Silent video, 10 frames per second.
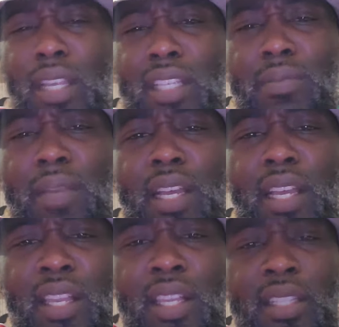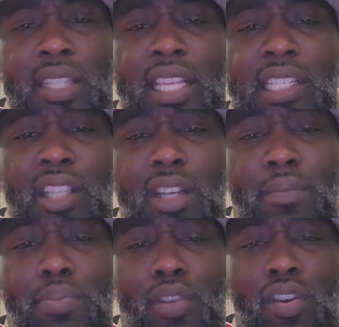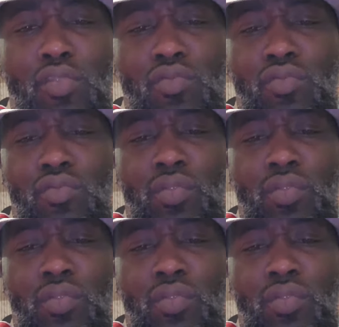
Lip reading: That's little bro.